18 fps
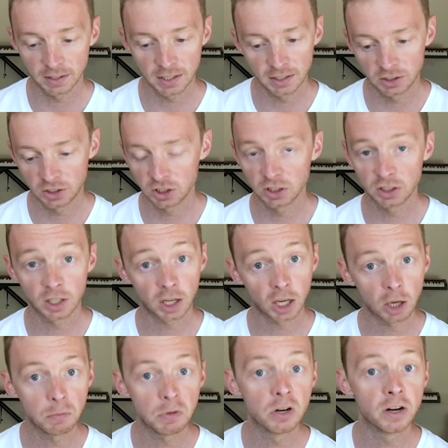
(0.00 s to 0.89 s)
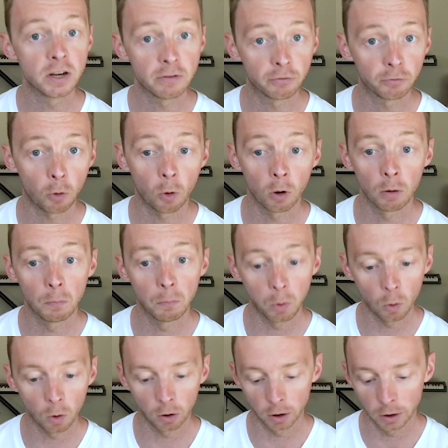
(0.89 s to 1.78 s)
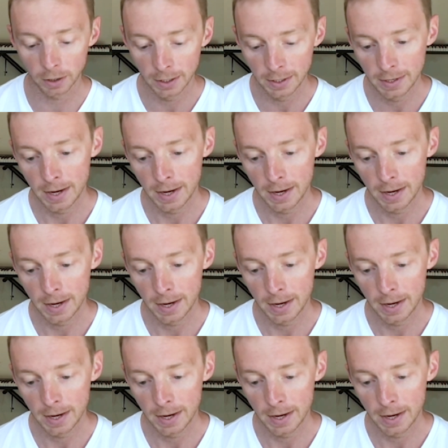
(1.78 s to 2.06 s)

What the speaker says: It's just a community forum board.